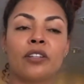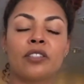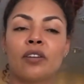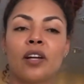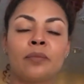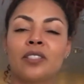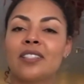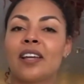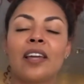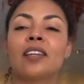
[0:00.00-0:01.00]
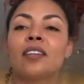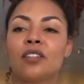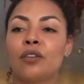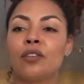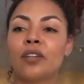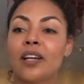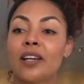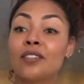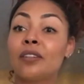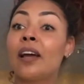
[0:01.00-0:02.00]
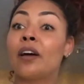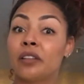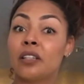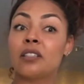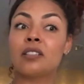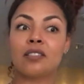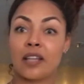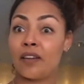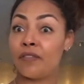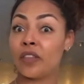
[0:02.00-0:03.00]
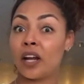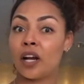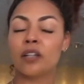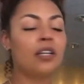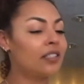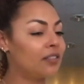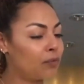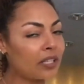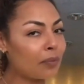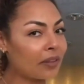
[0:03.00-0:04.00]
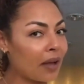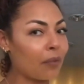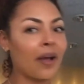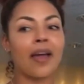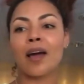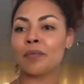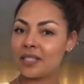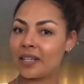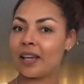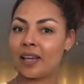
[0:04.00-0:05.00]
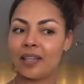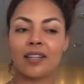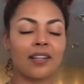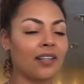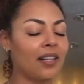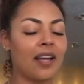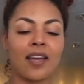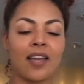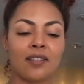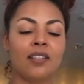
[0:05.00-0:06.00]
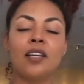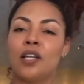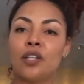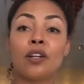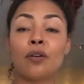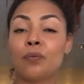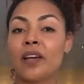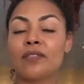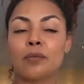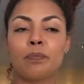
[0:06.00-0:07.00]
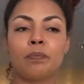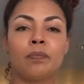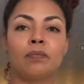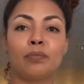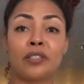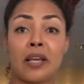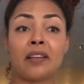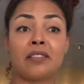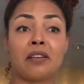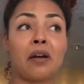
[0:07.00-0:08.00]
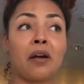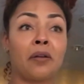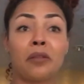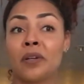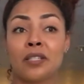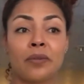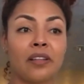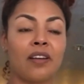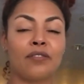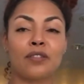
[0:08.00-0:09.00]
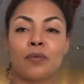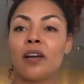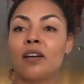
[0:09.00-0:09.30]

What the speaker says: so I'm just like, you know, you guys are healthy, safe there. We'll keep it that way. I'm going to stay here. And, you know, we have to protect the ones we love as well.